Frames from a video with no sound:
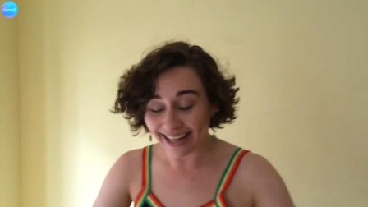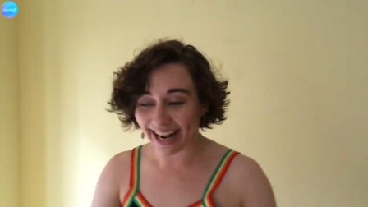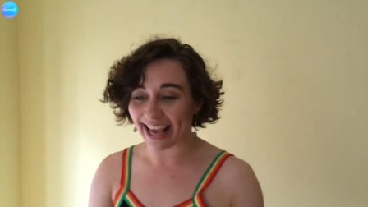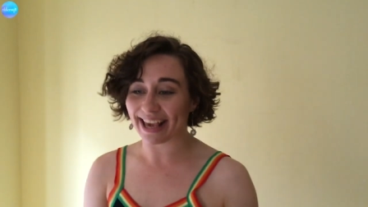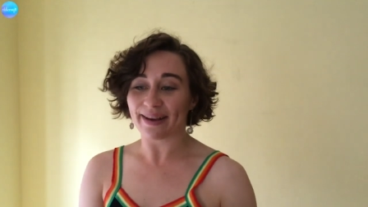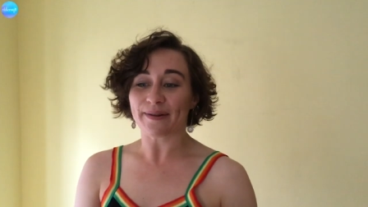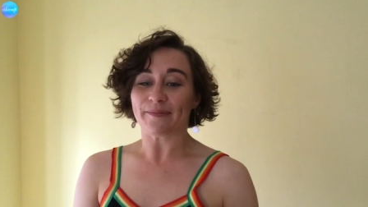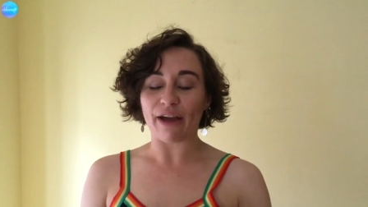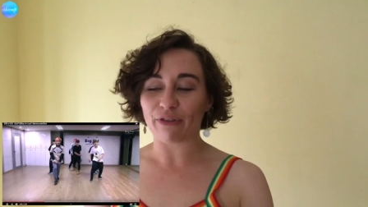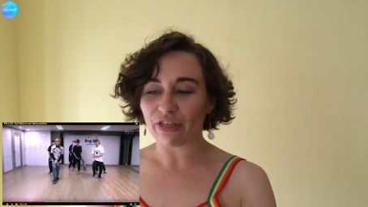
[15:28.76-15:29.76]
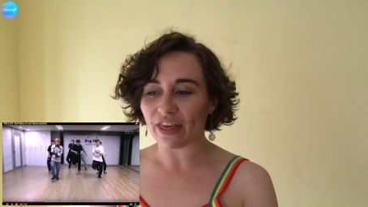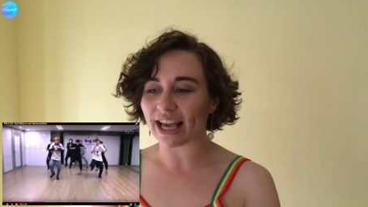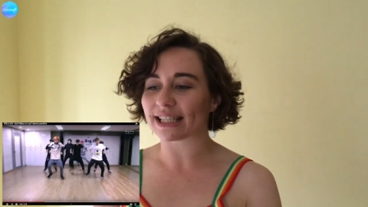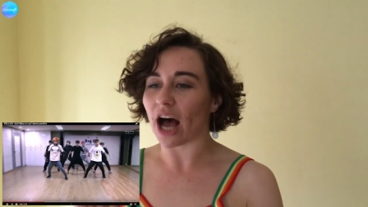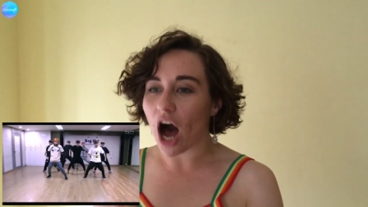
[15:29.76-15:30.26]
Like,
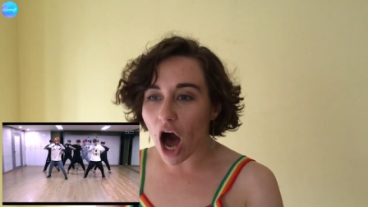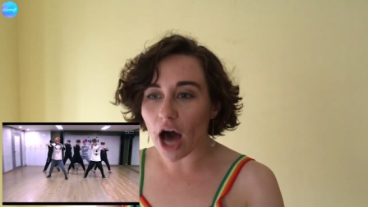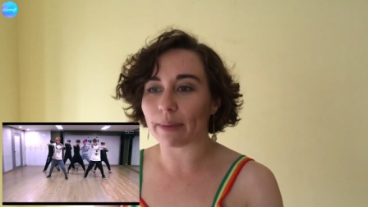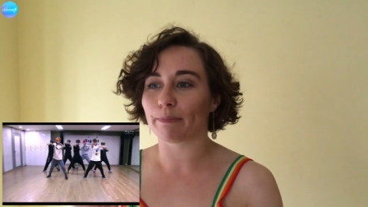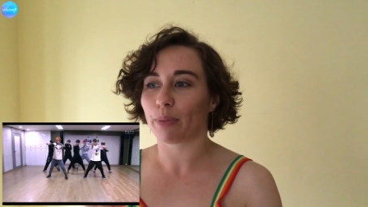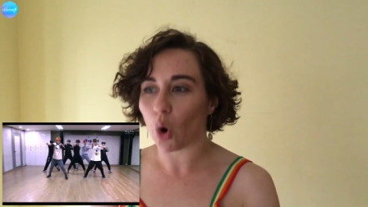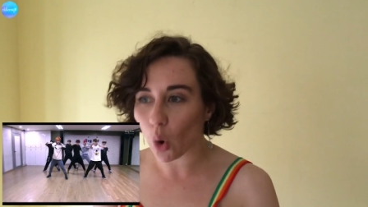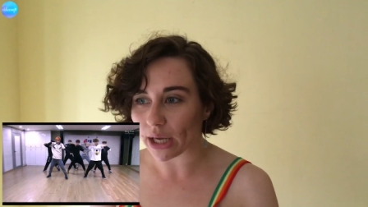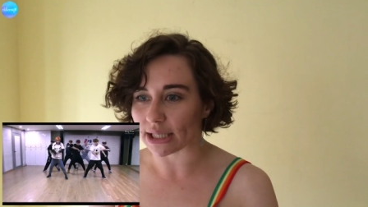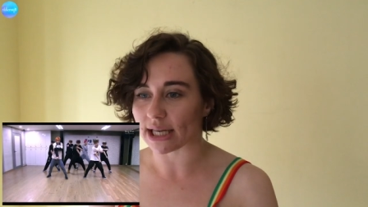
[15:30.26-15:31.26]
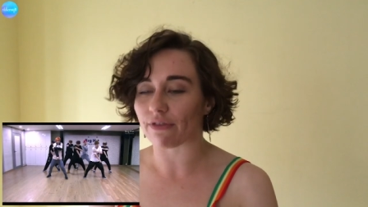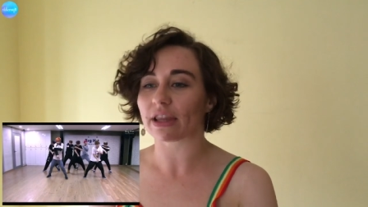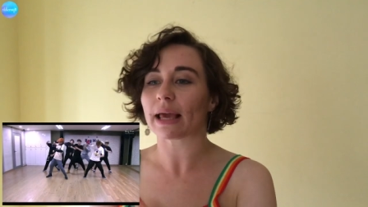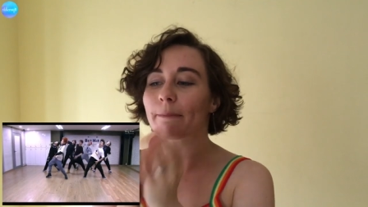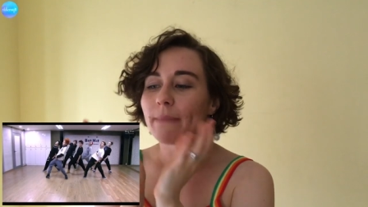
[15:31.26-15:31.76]
everything is on point.
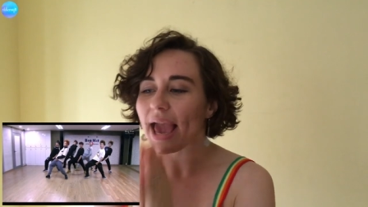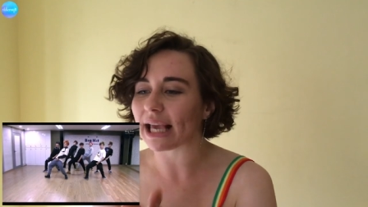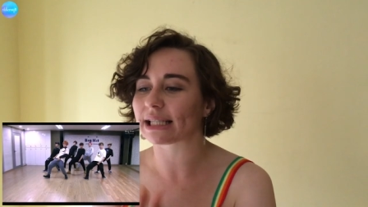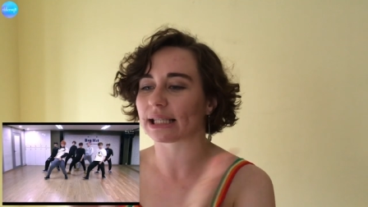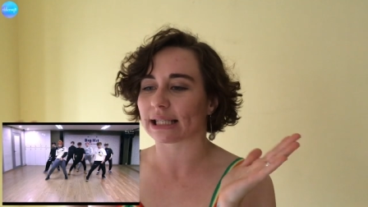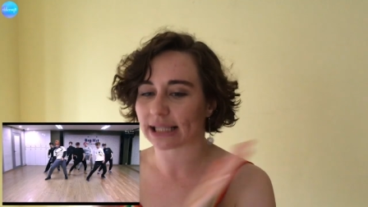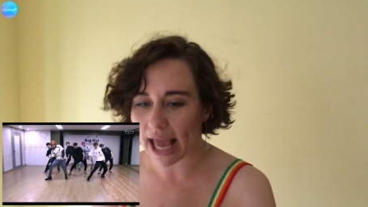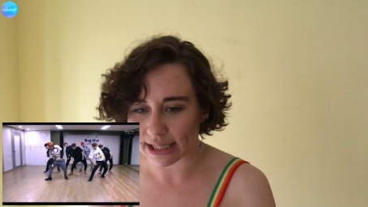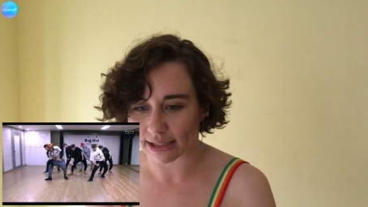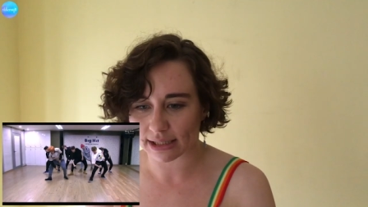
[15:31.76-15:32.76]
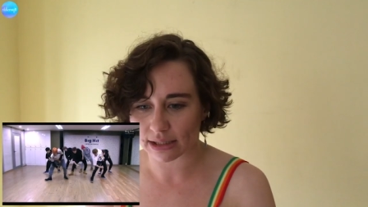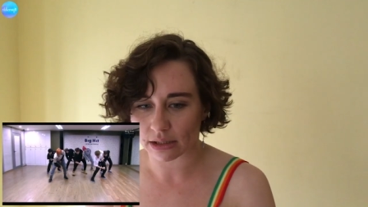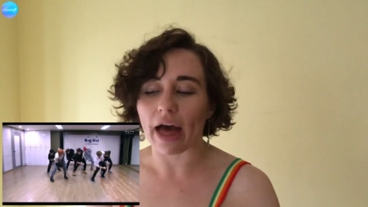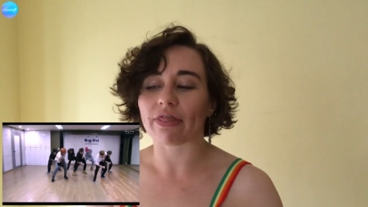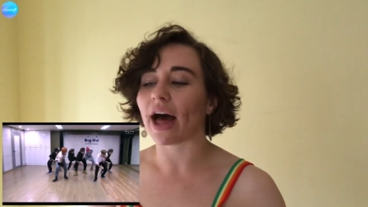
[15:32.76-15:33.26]
Everything makes
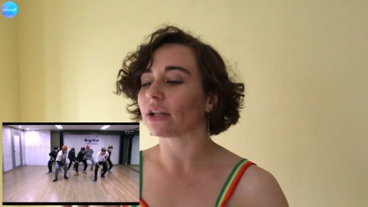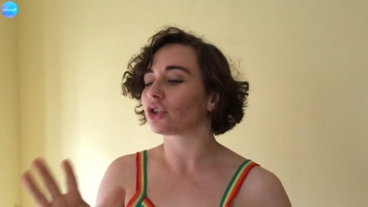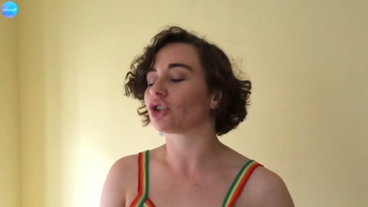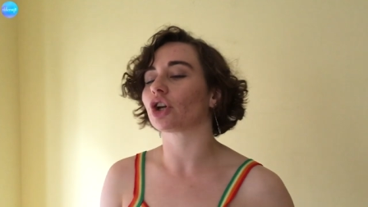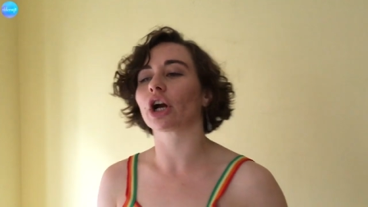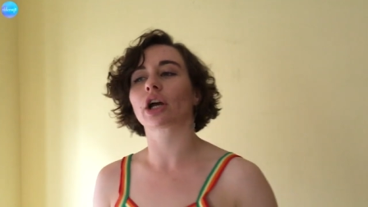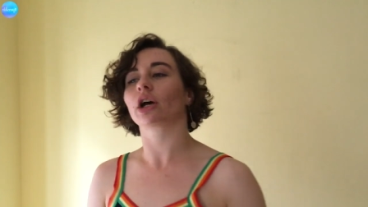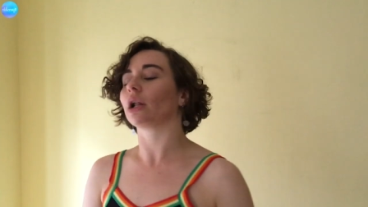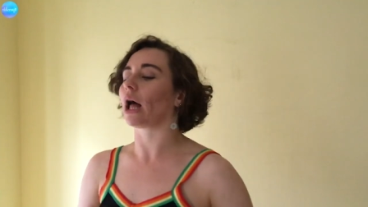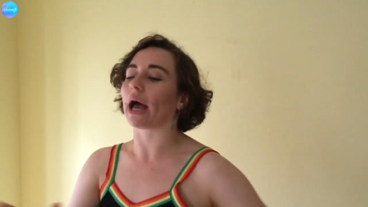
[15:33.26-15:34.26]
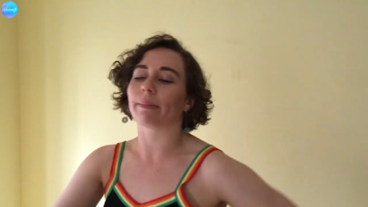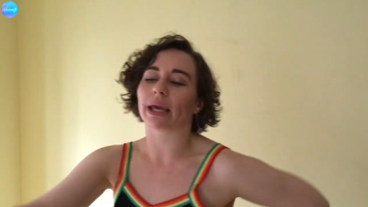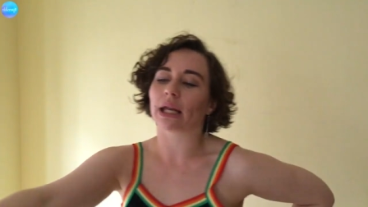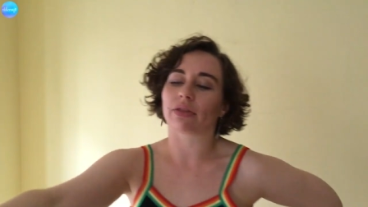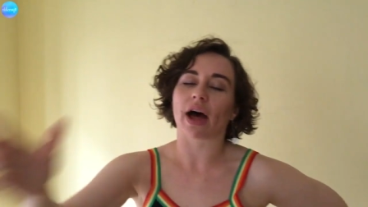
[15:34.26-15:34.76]
sense. And that circle, I
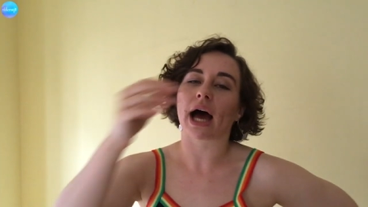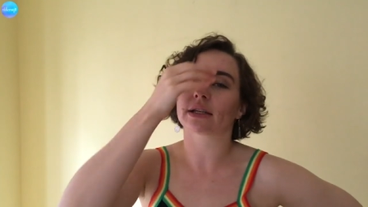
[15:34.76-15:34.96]
mean,